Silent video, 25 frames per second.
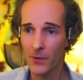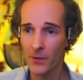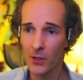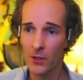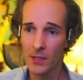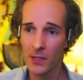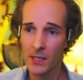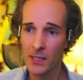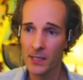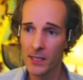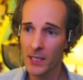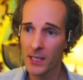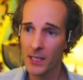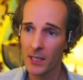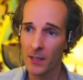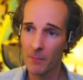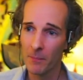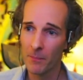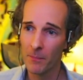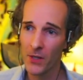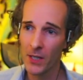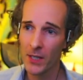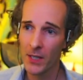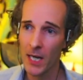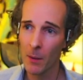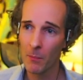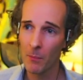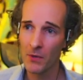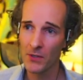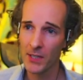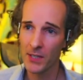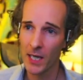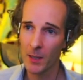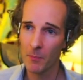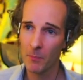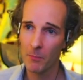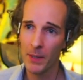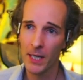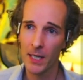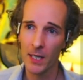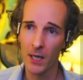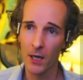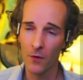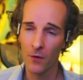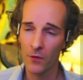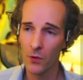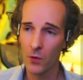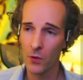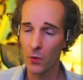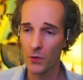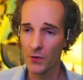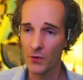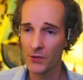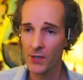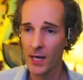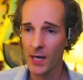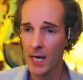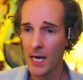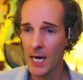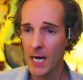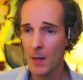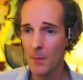You can see the numbers get bigger, of course.